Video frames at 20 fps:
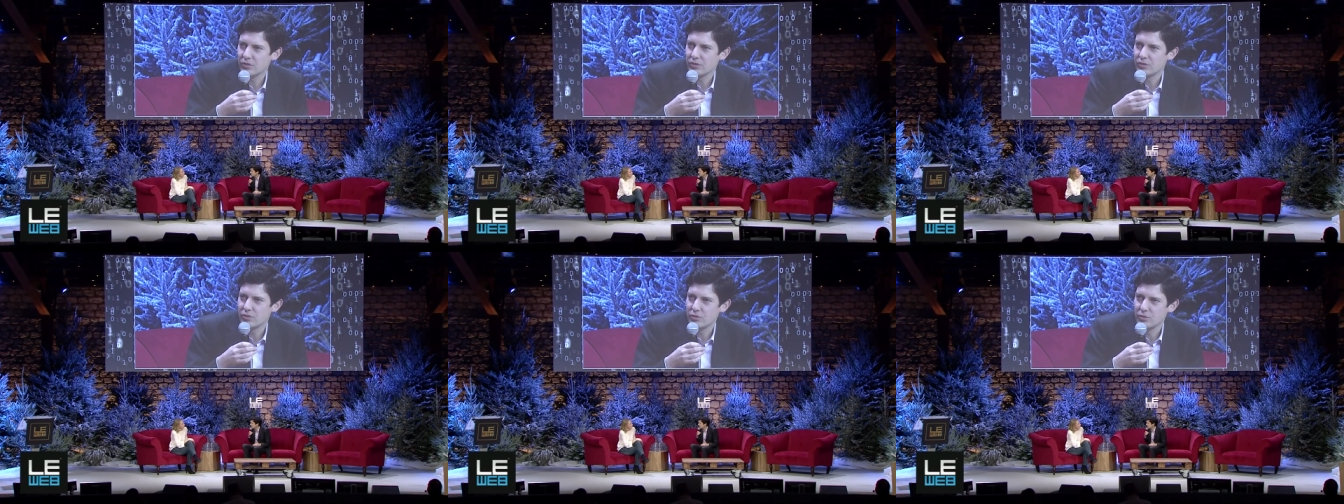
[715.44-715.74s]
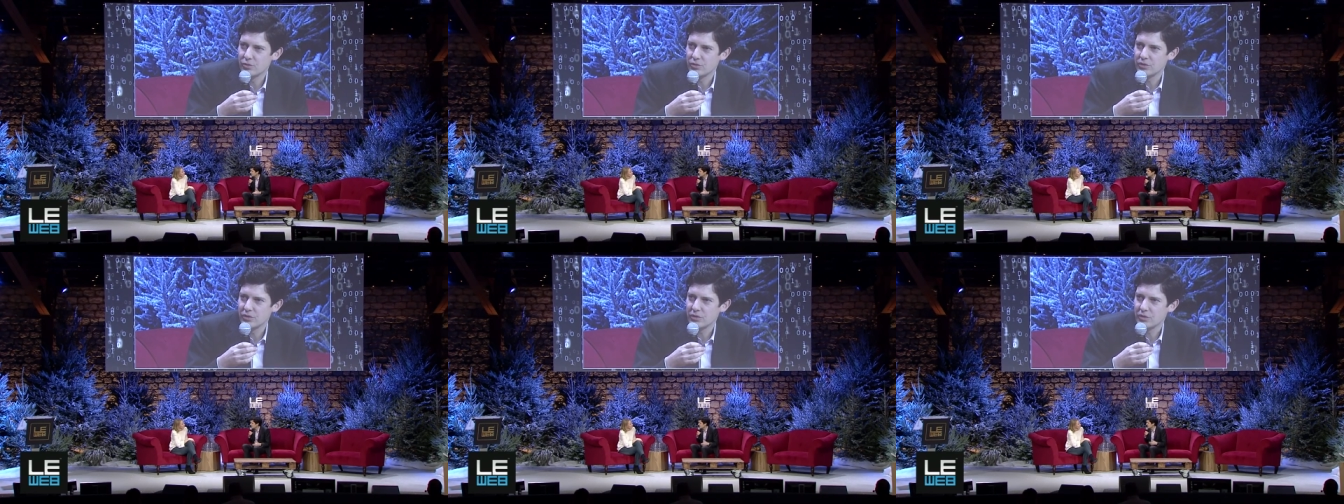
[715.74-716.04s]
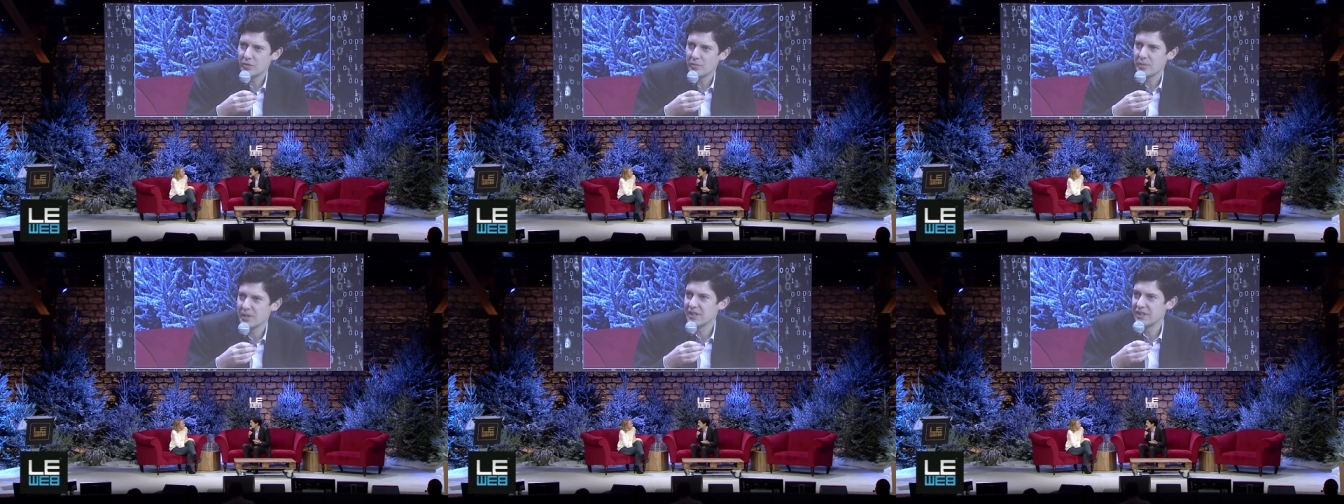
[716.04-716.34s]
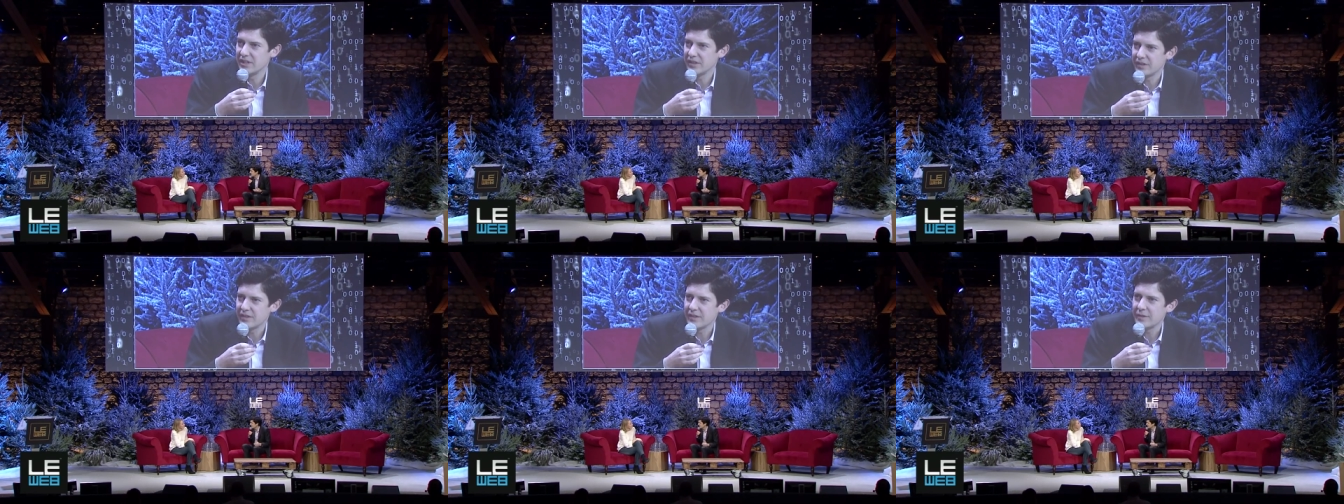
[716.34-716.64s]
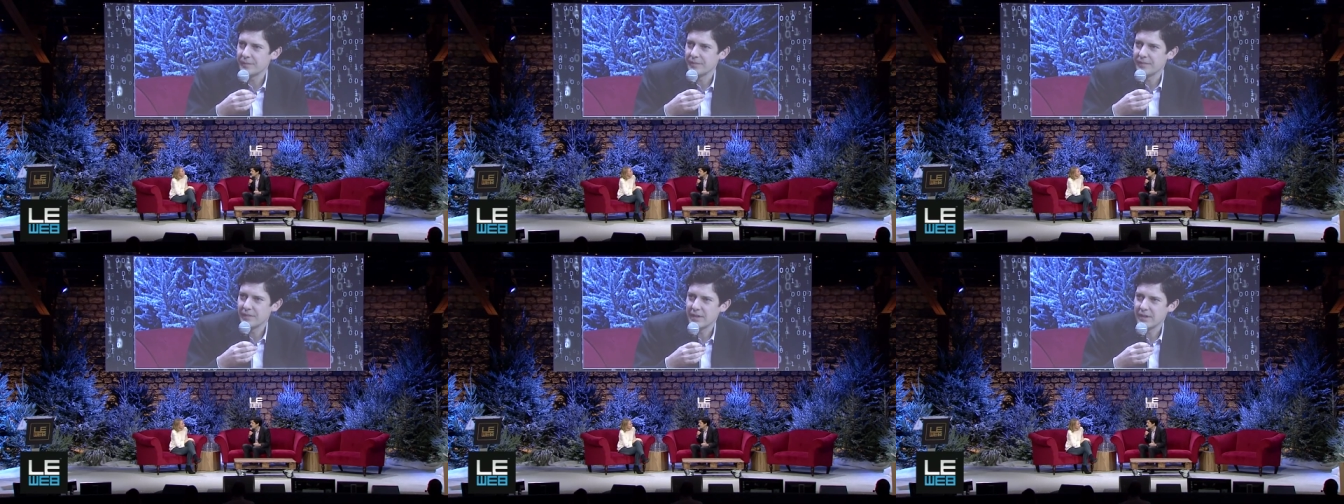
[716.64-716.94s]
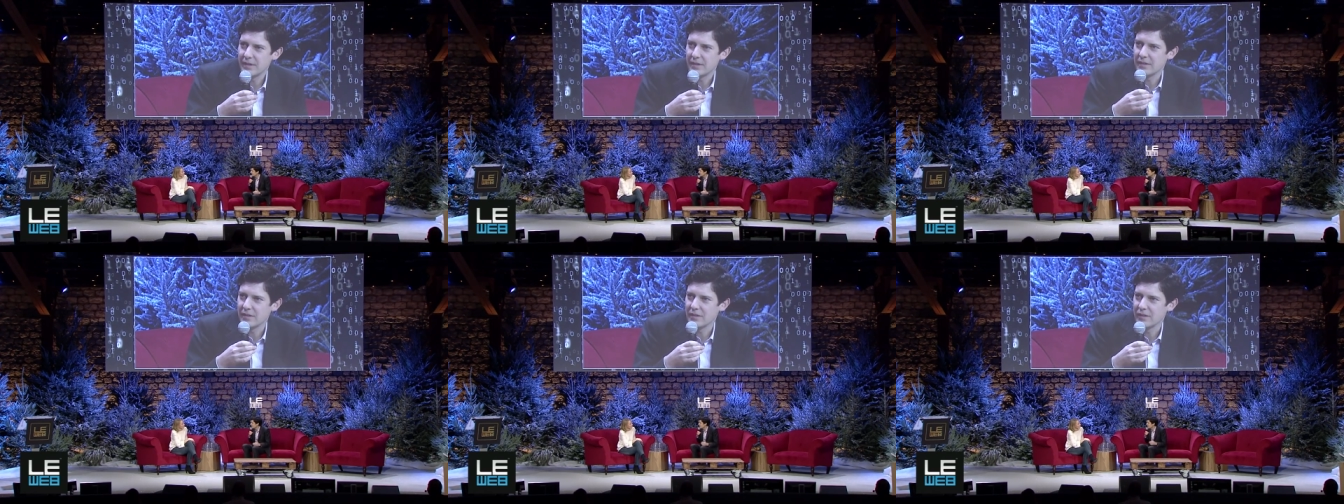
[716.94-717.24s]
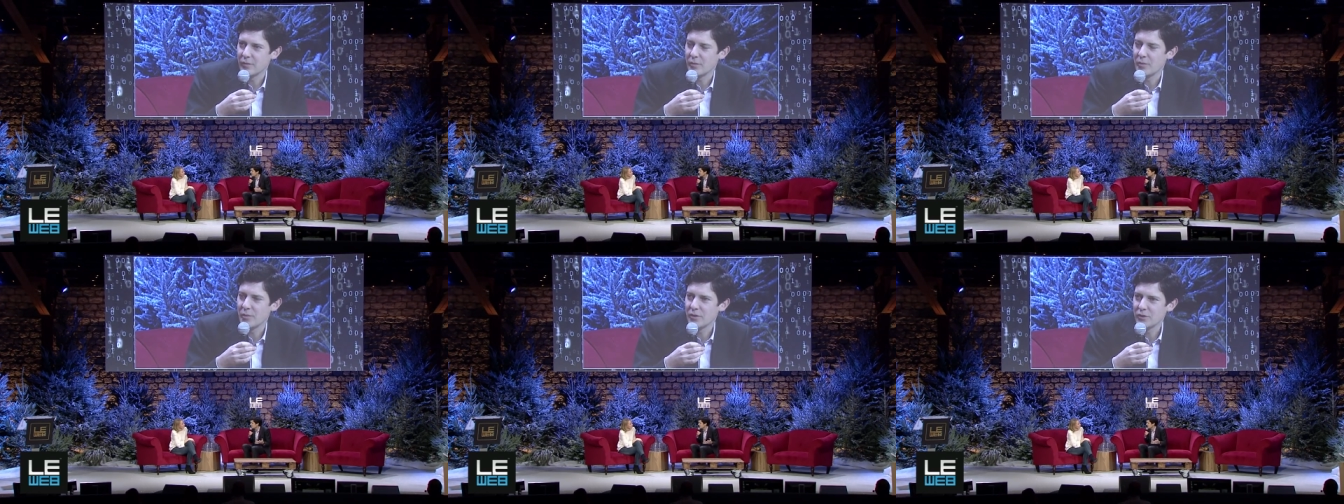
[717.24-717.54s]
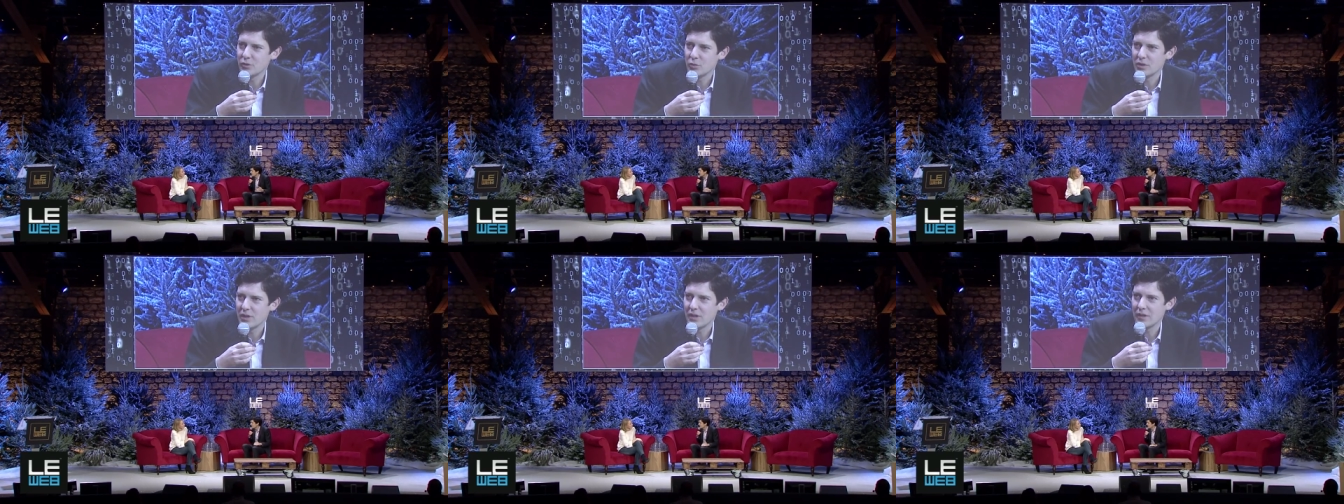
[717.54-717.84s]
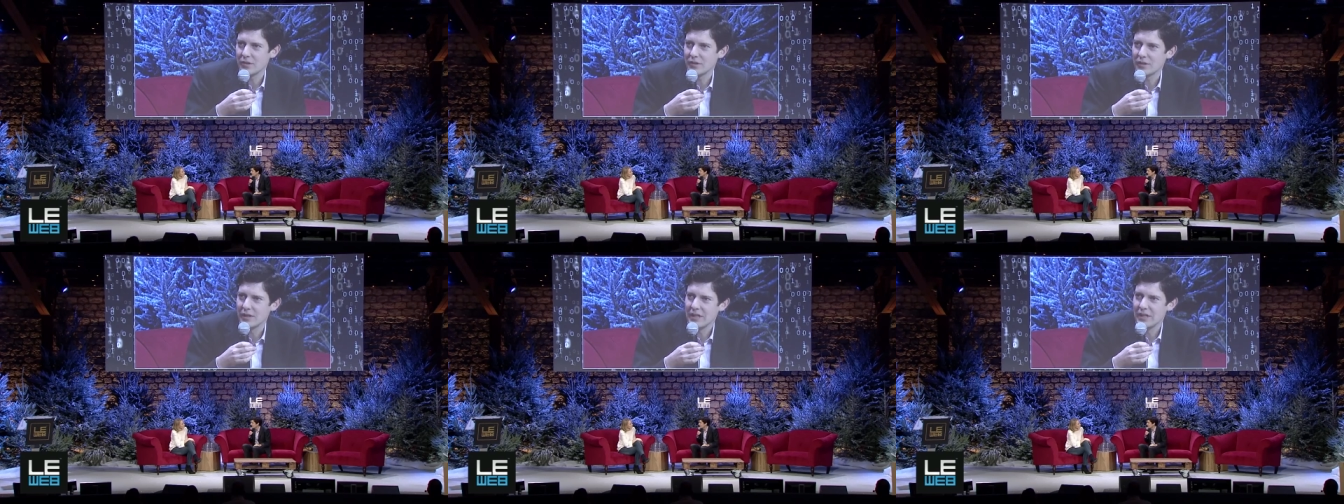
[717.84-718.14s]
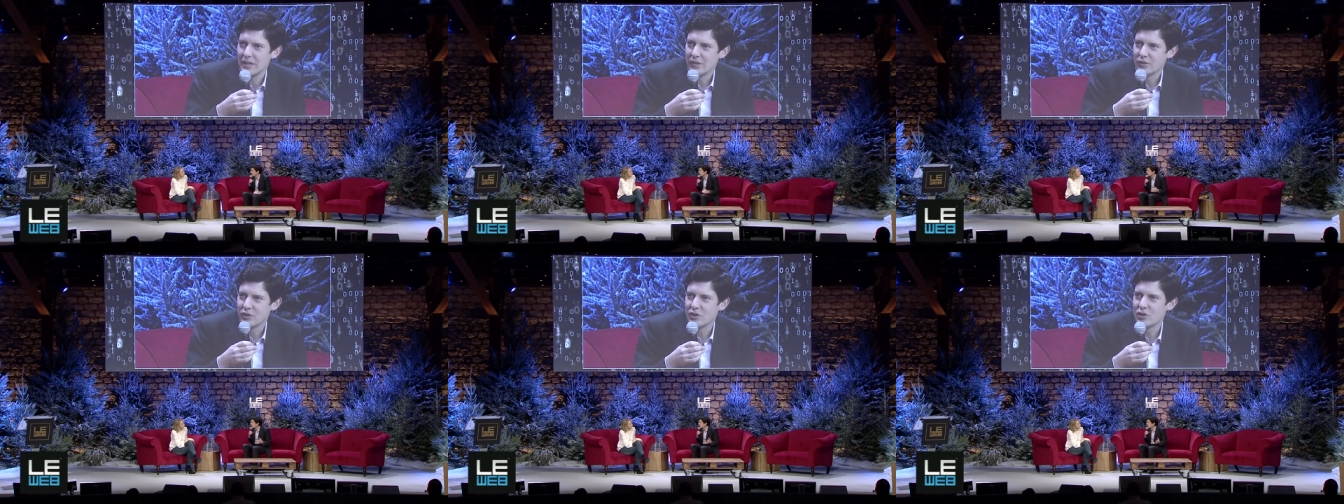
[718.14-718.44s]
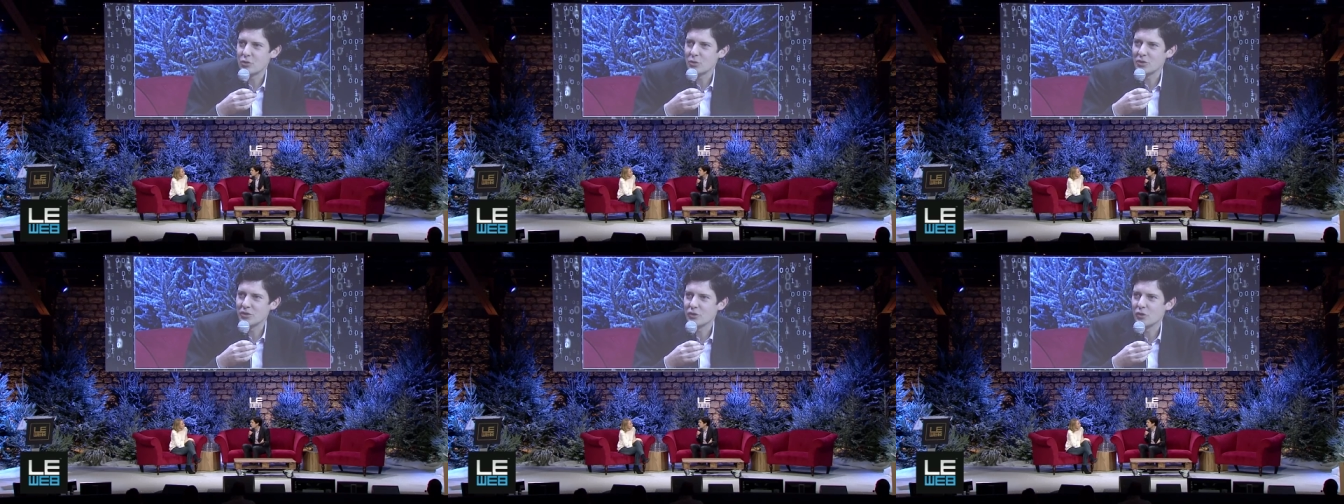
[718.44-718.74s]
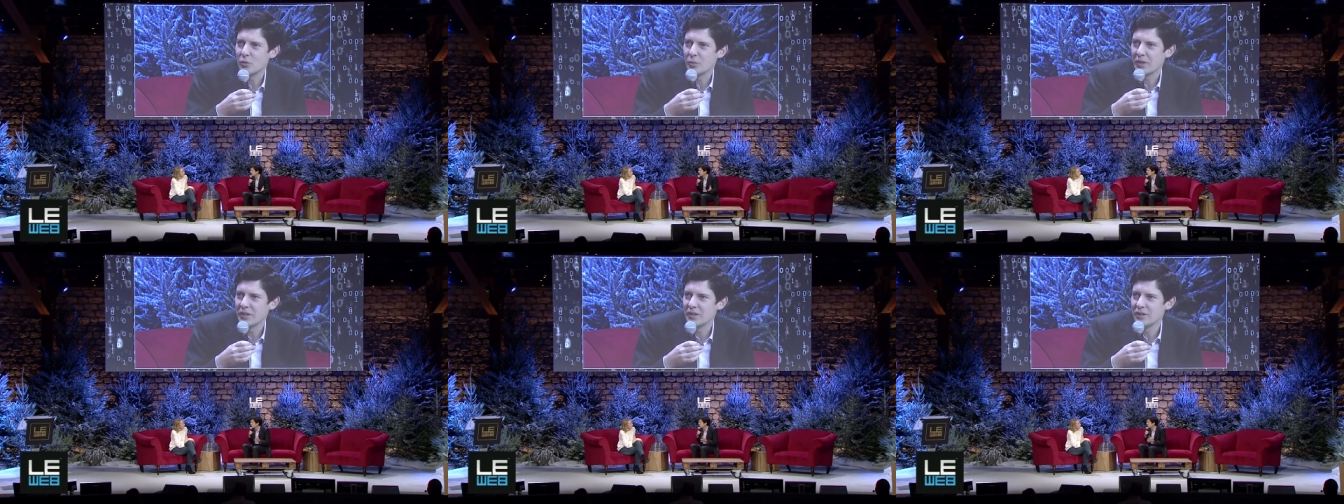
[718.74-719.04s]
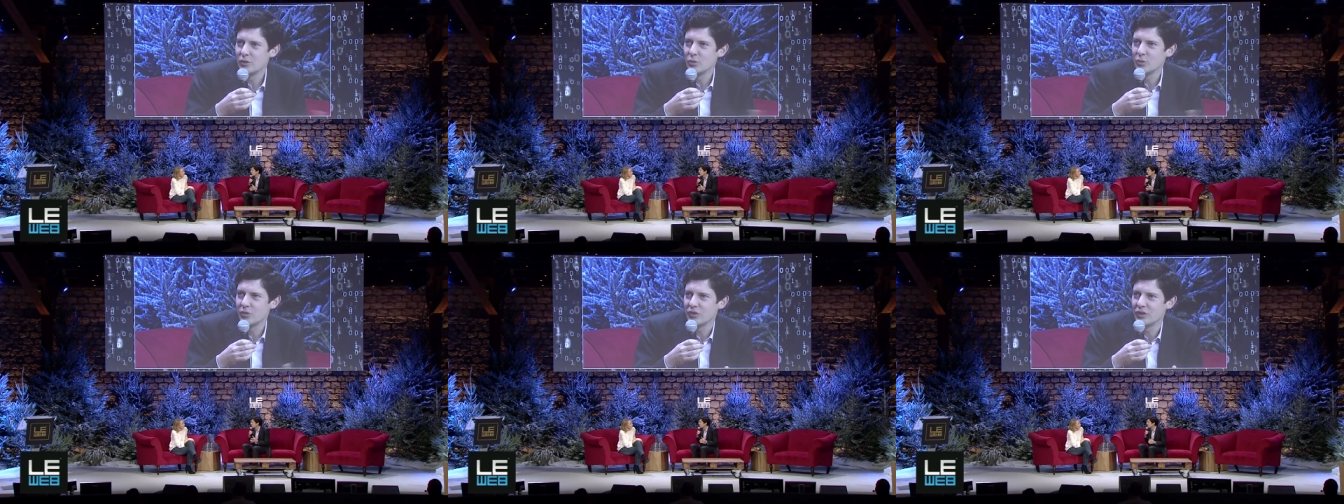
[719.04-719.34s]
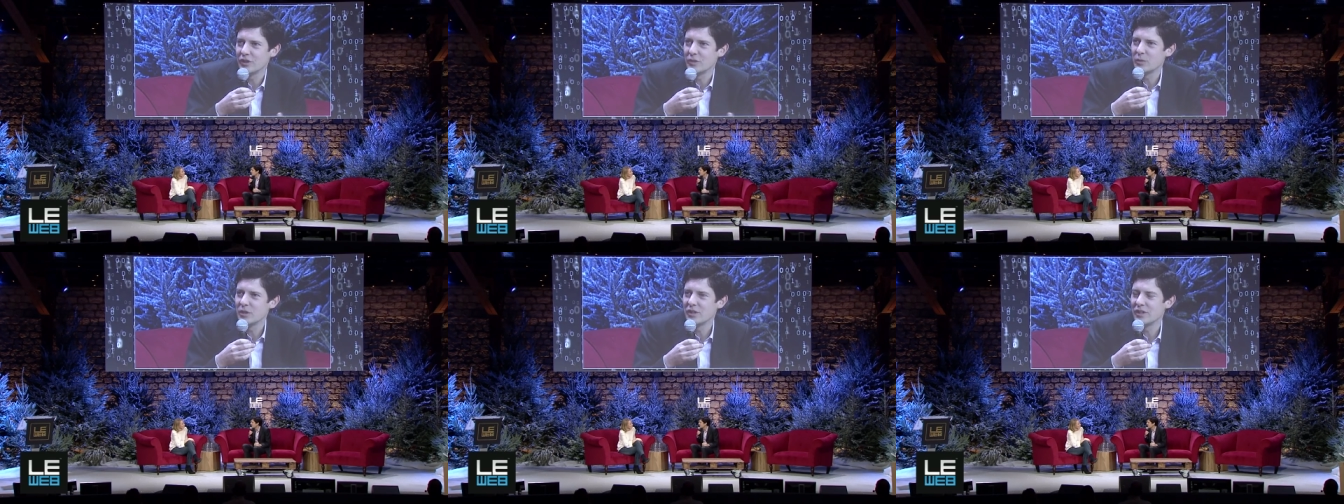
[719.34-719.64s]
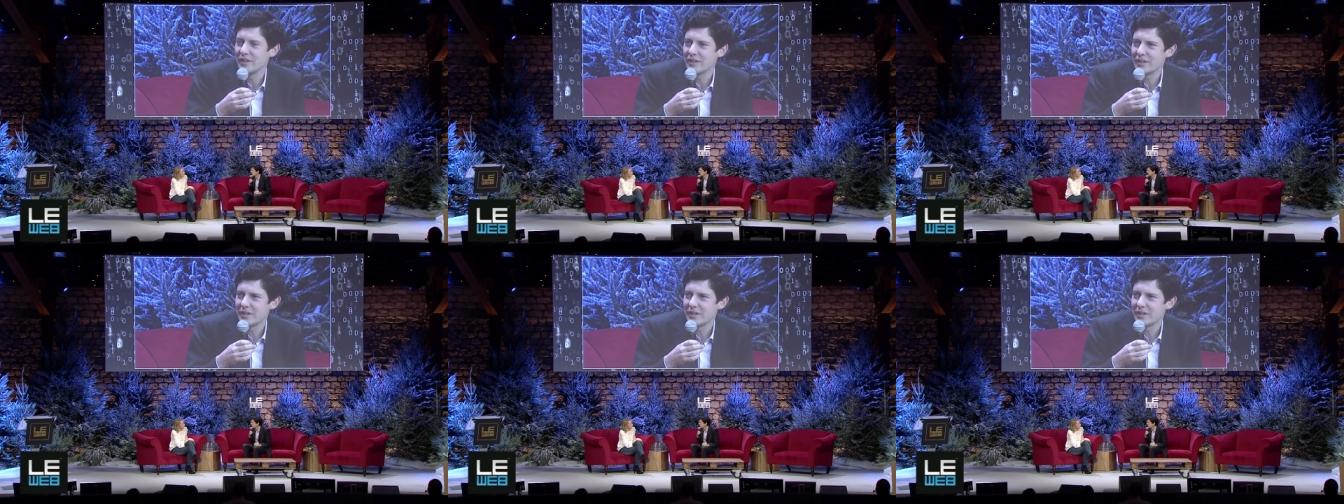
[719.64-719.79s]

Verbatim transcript: to use uh, big data. Uh, at the moment, we are an insurance company using big data.